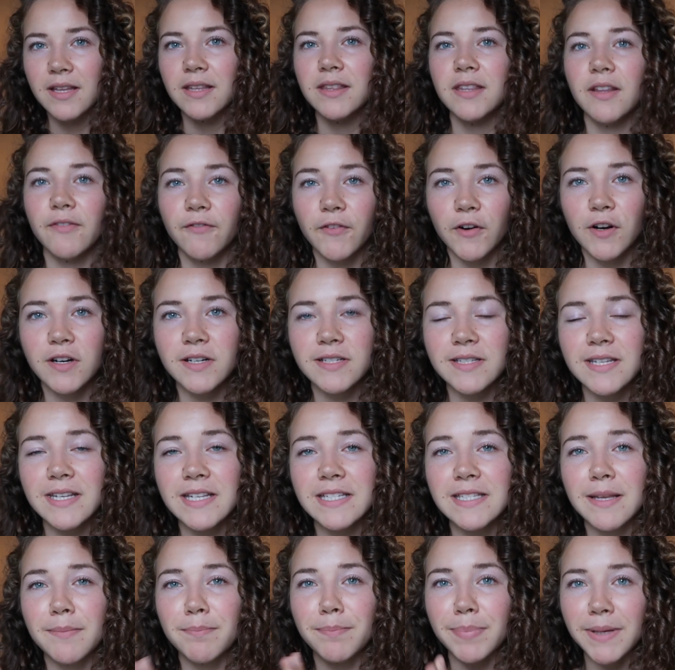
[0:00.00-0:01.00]
The first
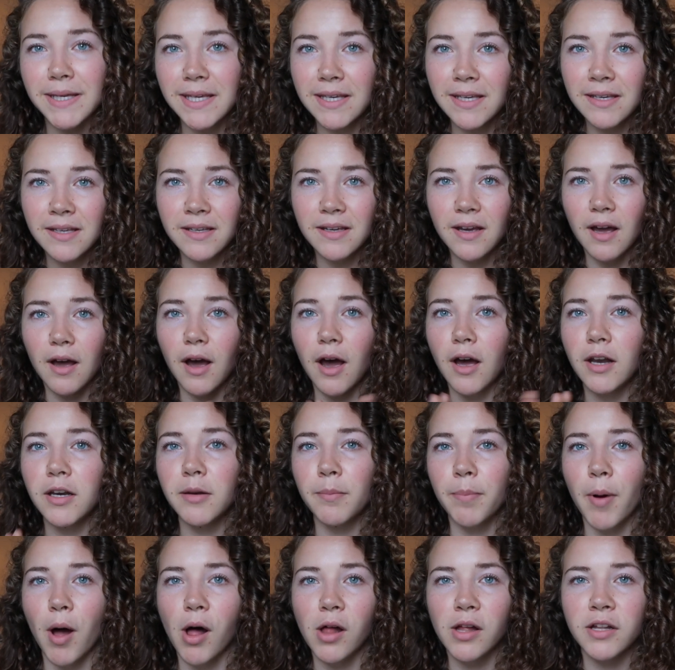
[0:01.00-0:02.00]
is be
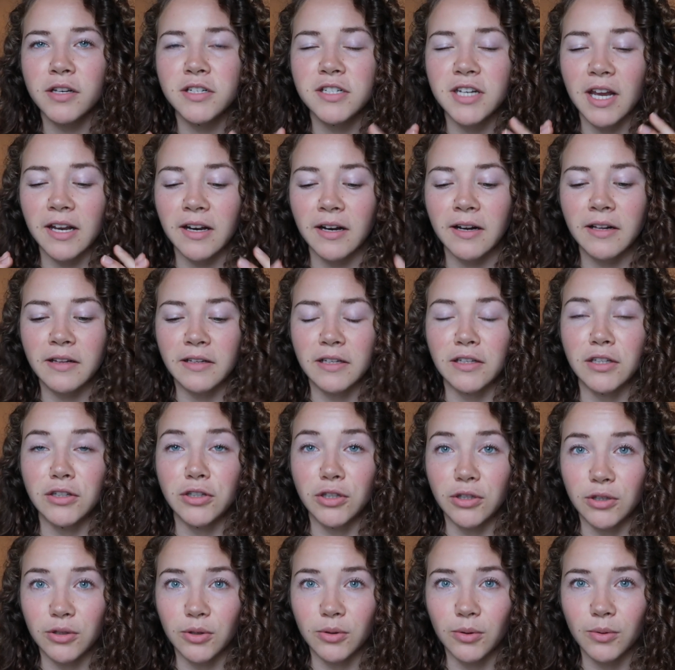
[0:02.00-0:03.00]
unapologetically
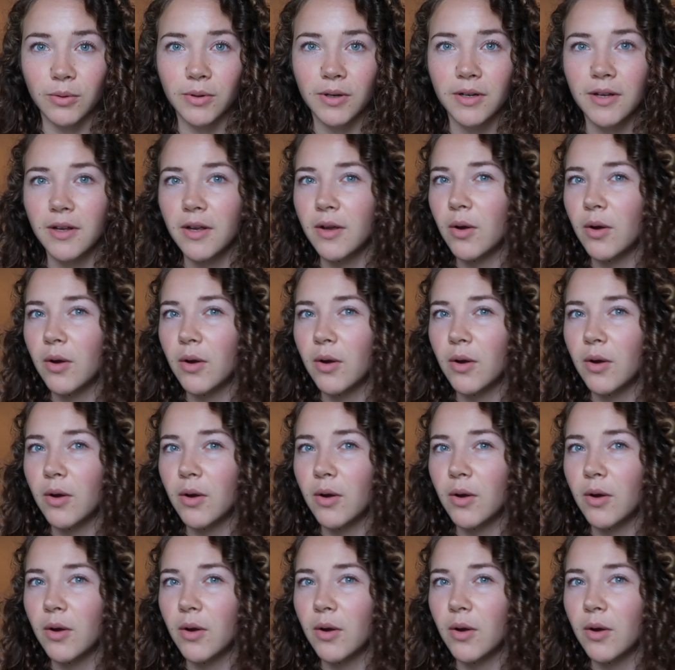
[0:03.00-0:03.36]
you.